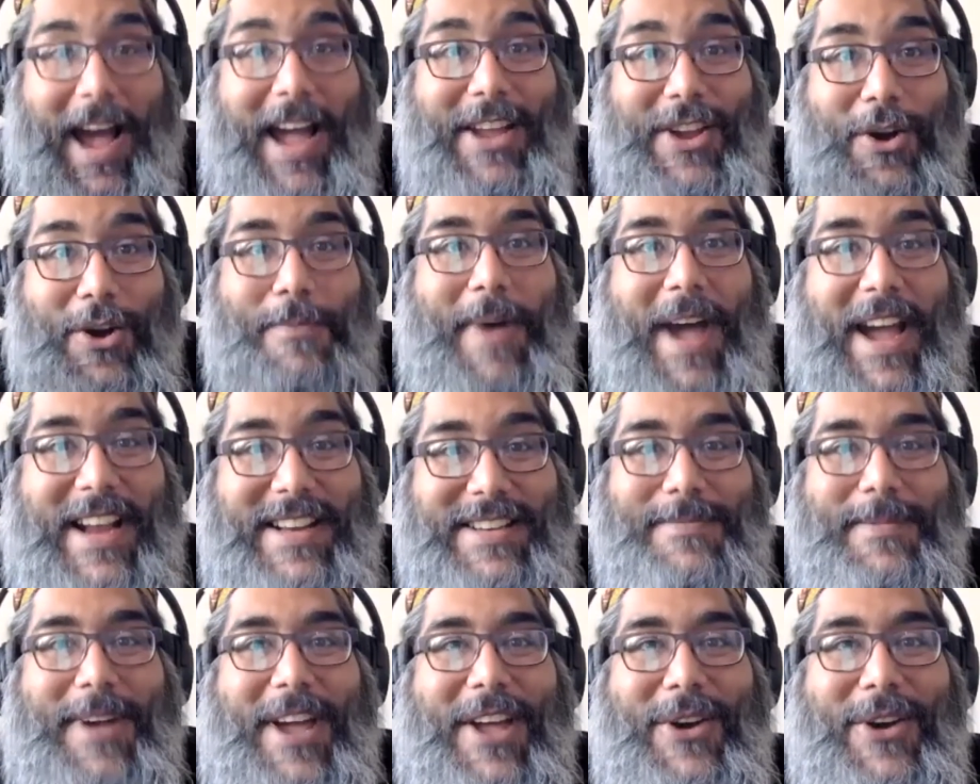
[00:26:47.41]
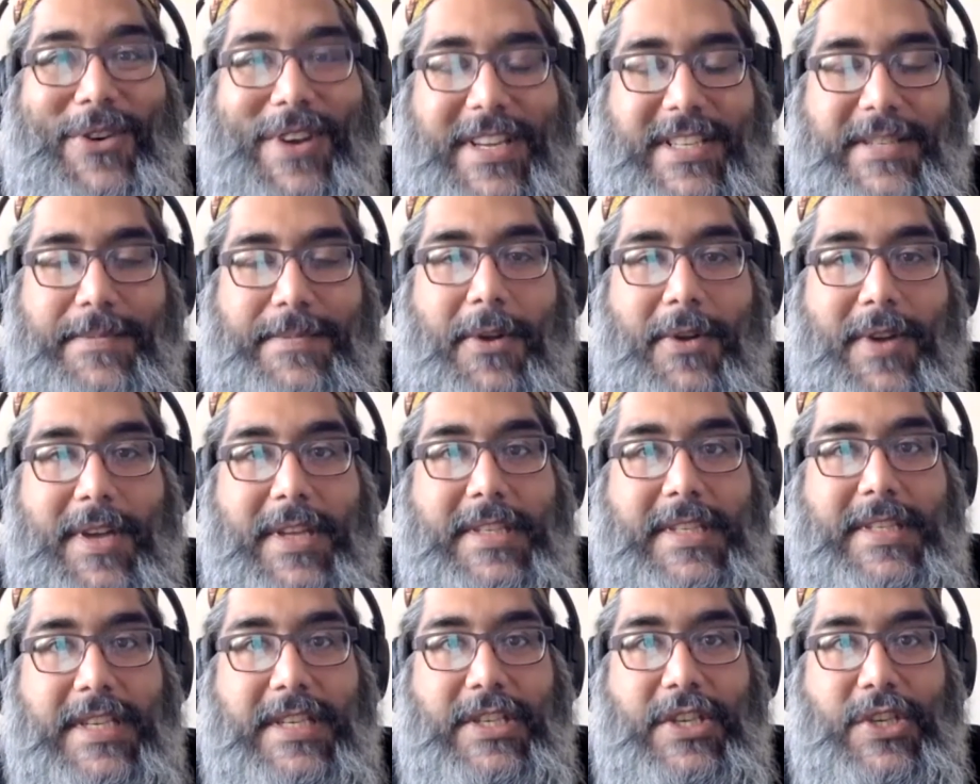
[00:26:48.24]
go back to my own
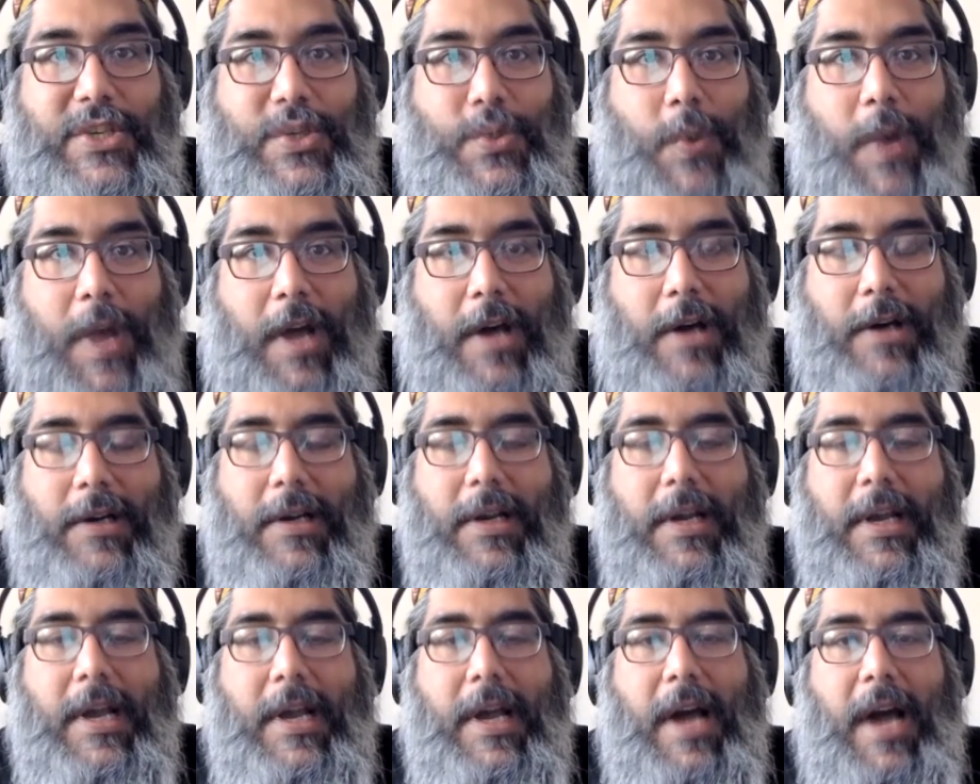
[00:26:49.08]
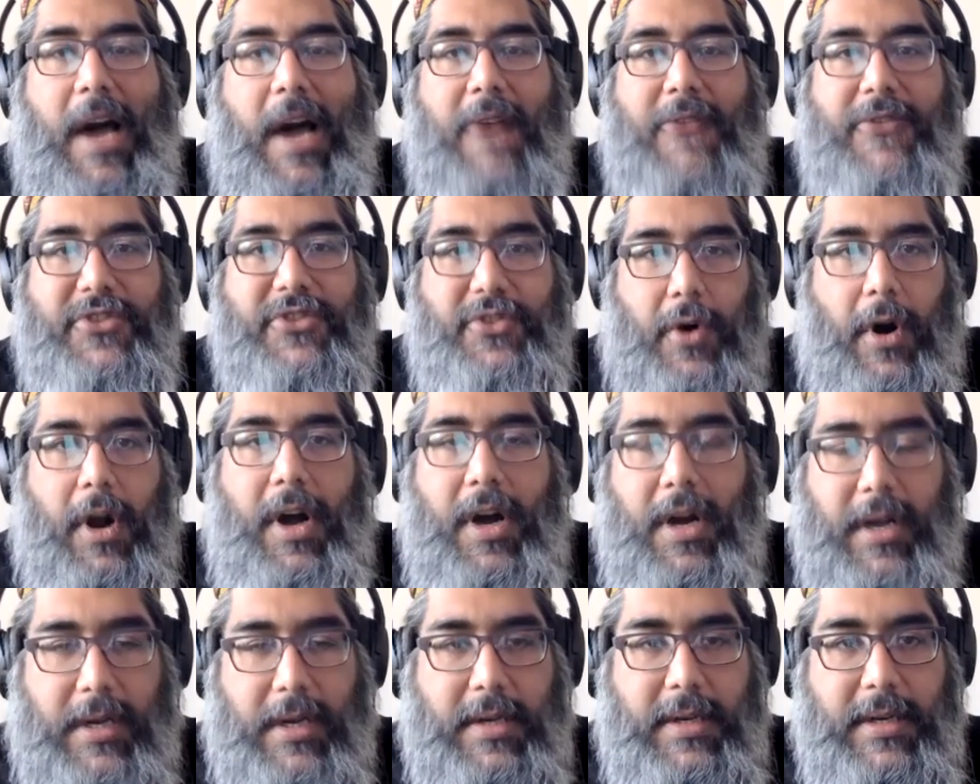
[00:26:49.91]
experiences as well of
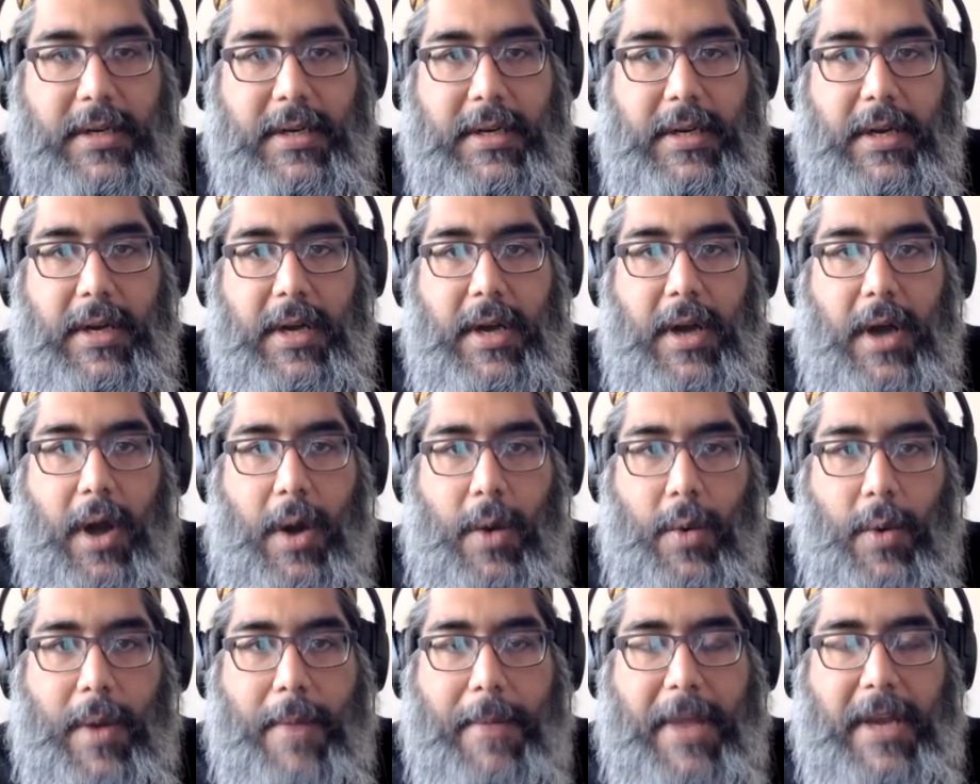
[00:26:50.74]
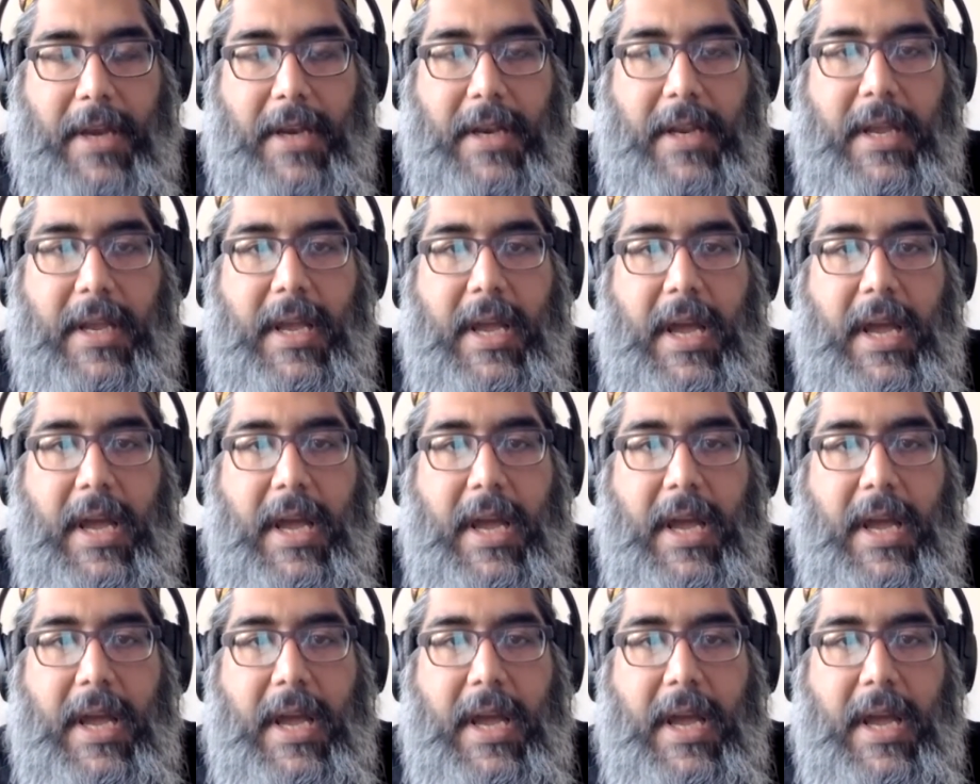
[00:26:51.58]
strong women,